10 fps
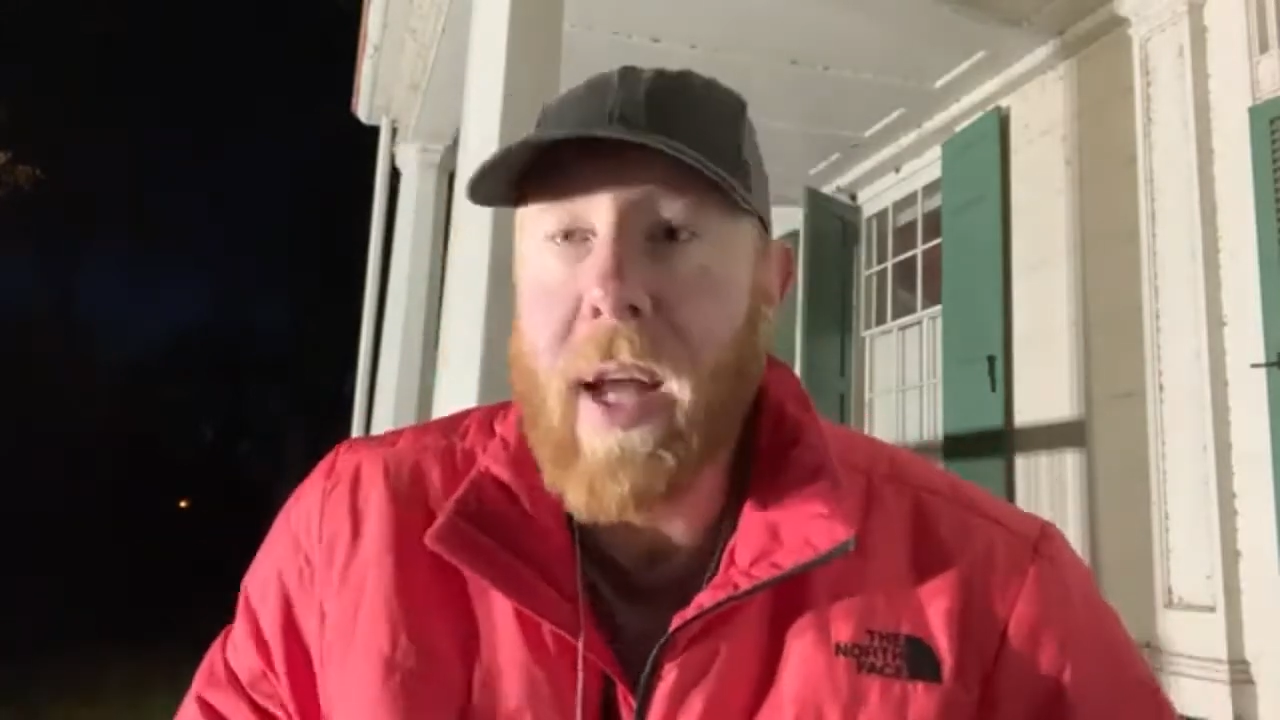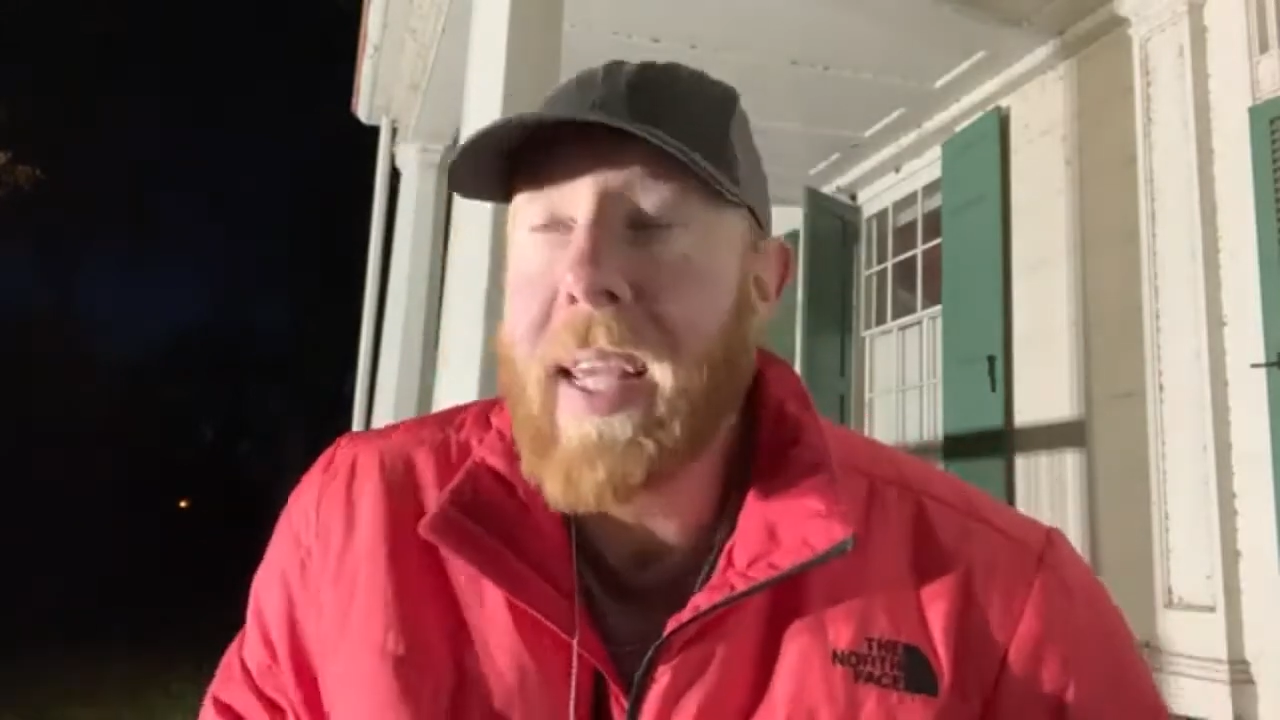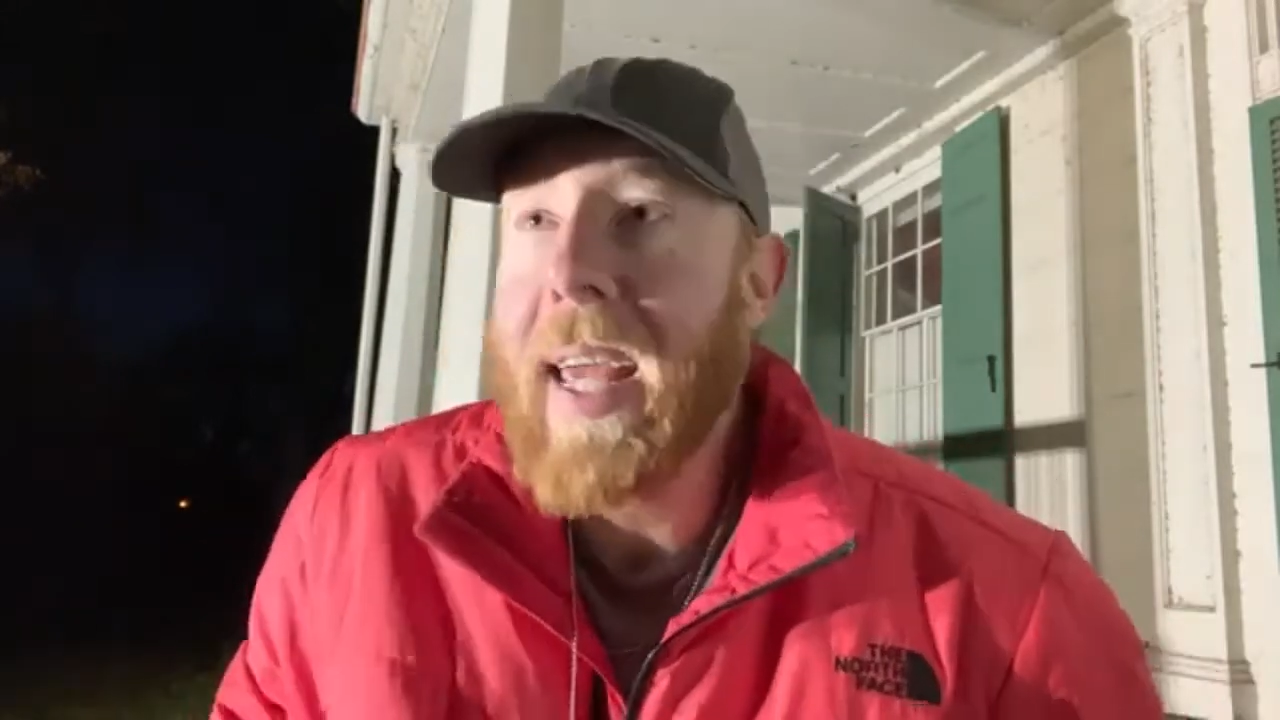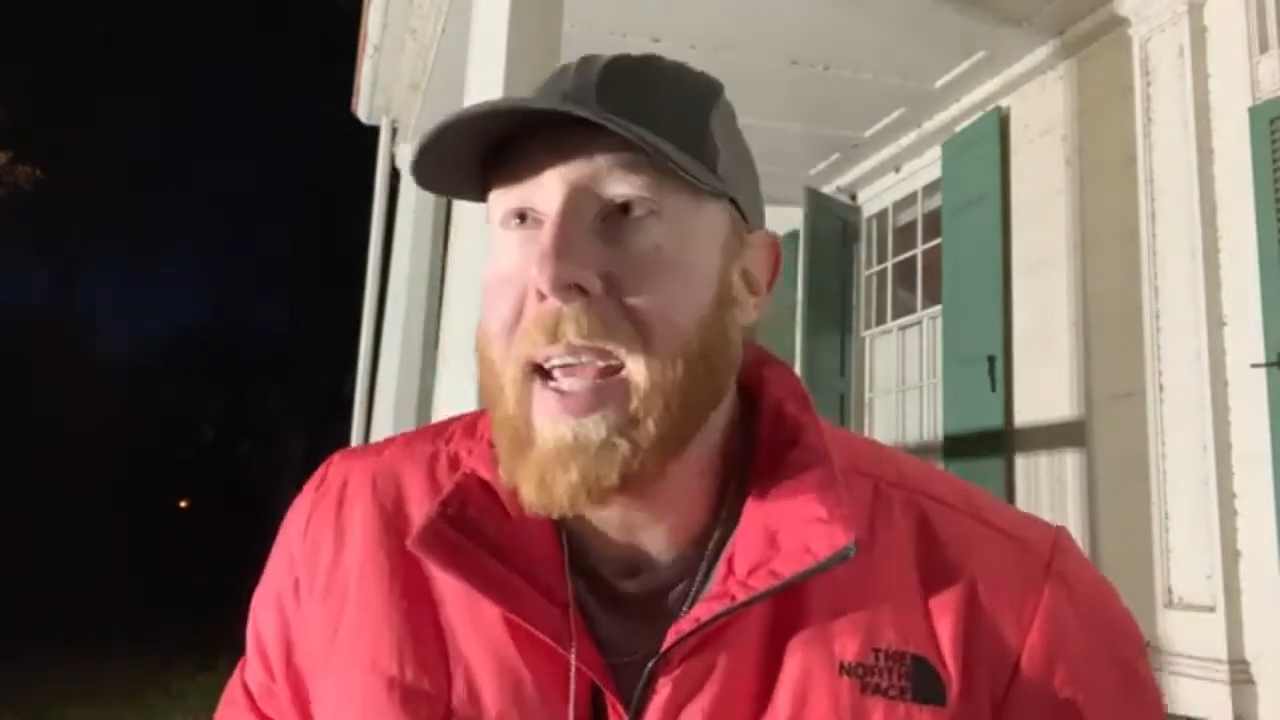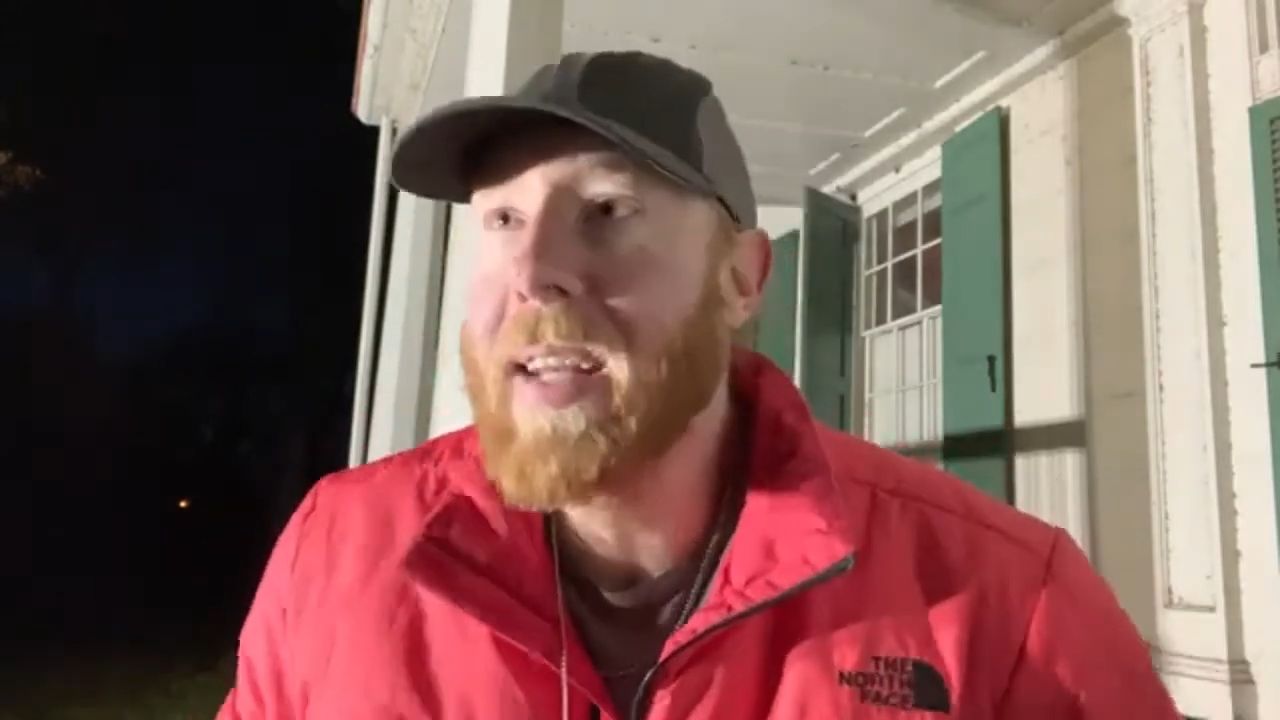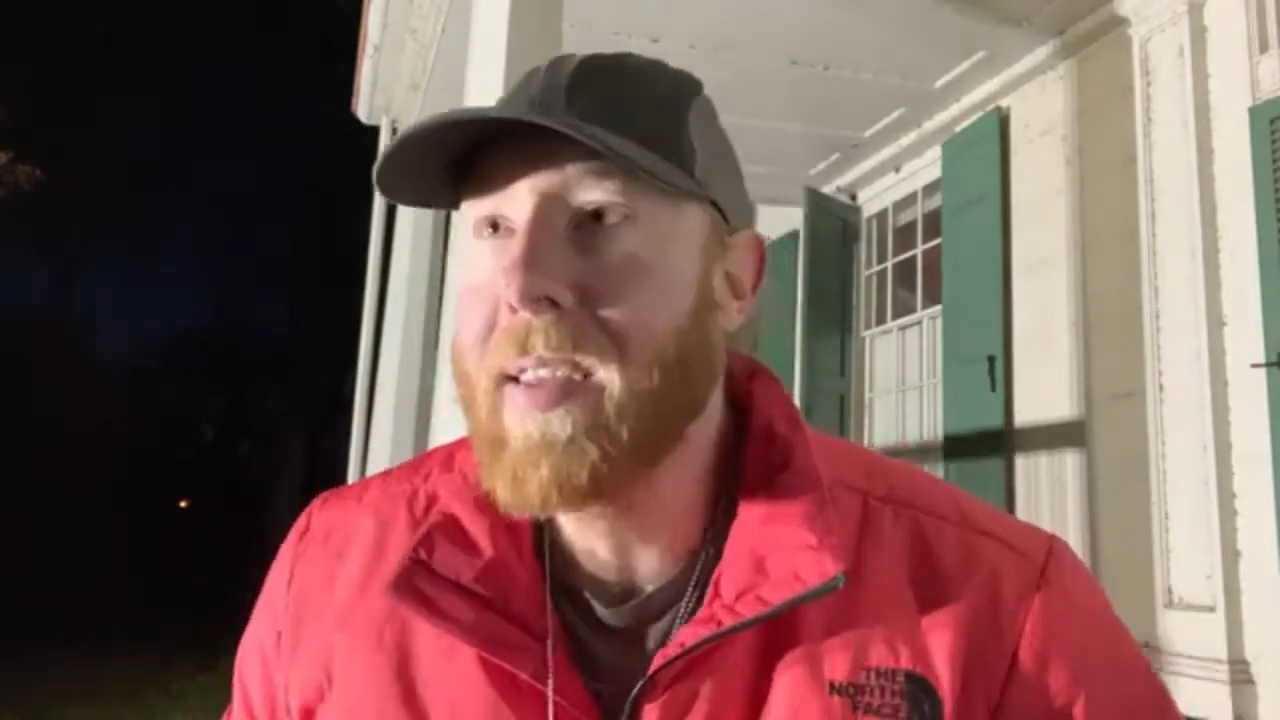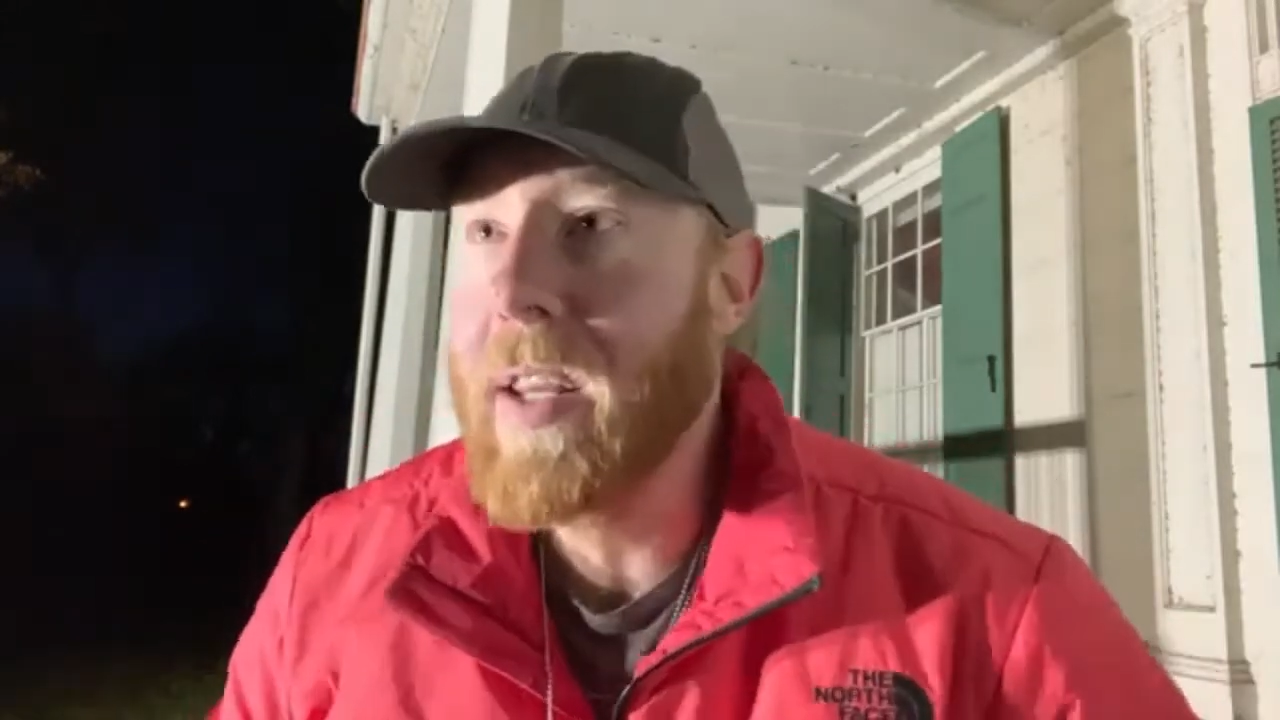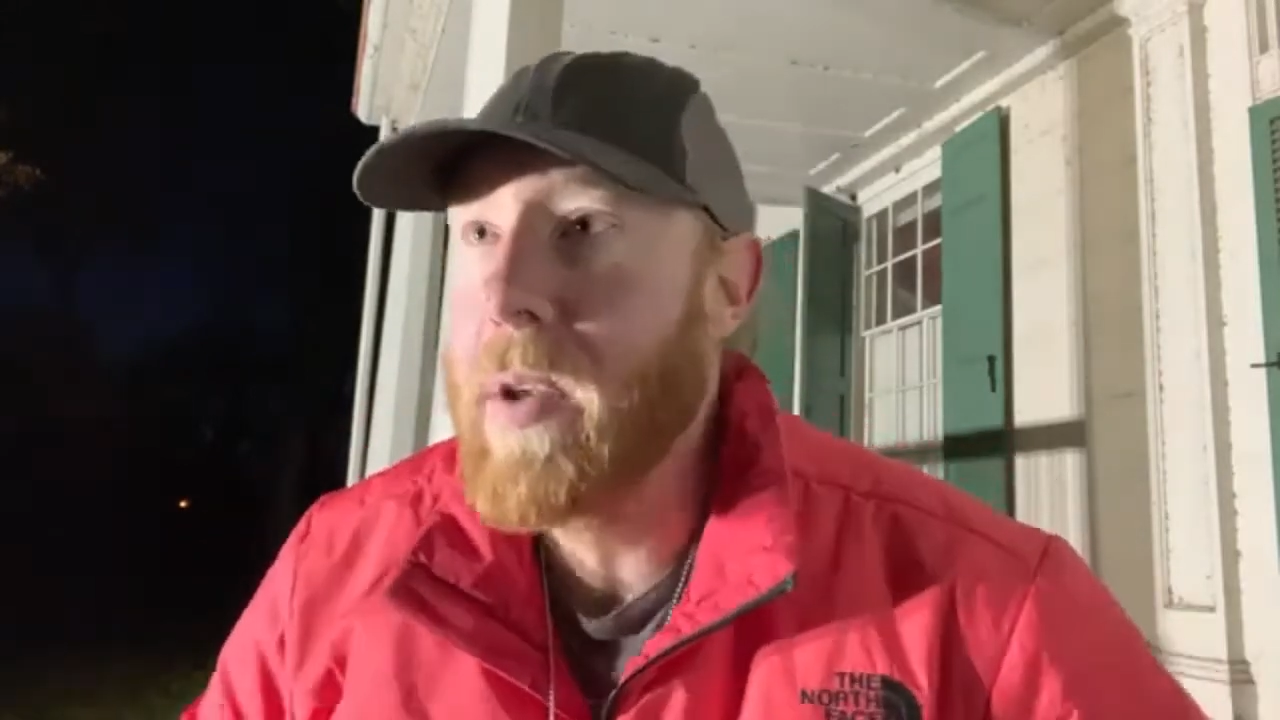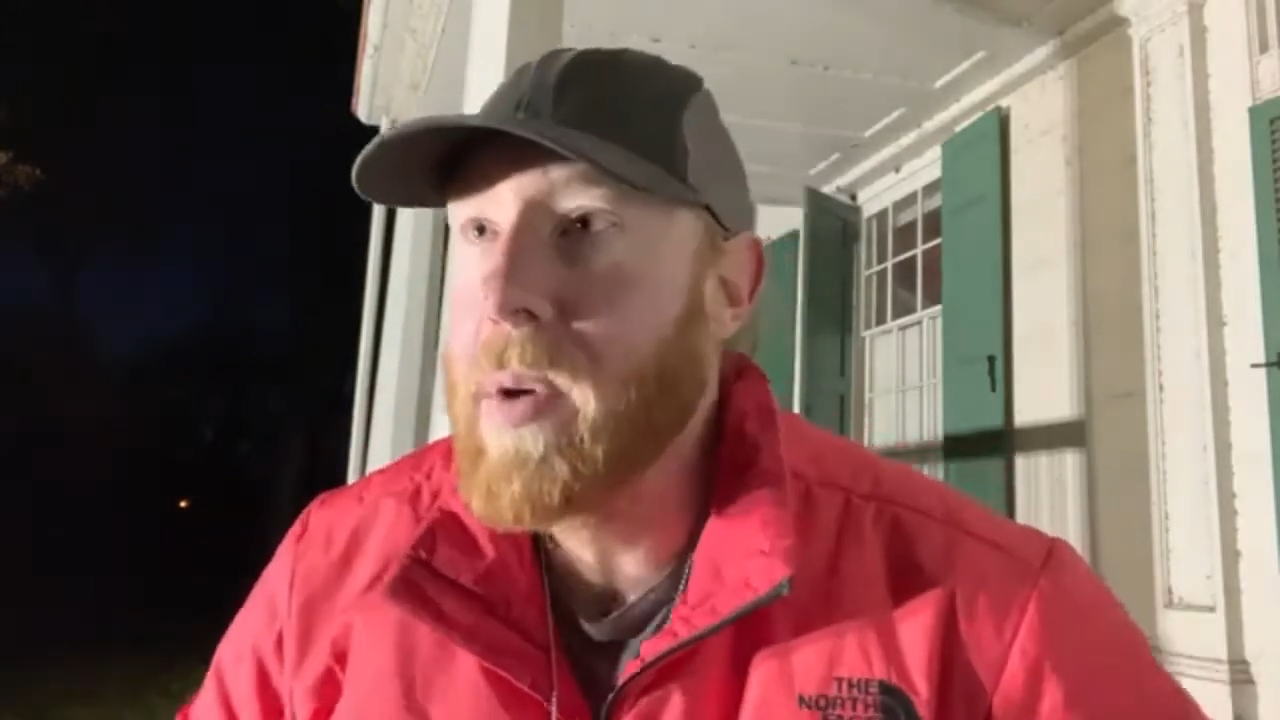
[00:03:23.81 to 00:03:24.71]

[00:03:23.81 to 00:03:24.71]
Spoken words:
I can't continue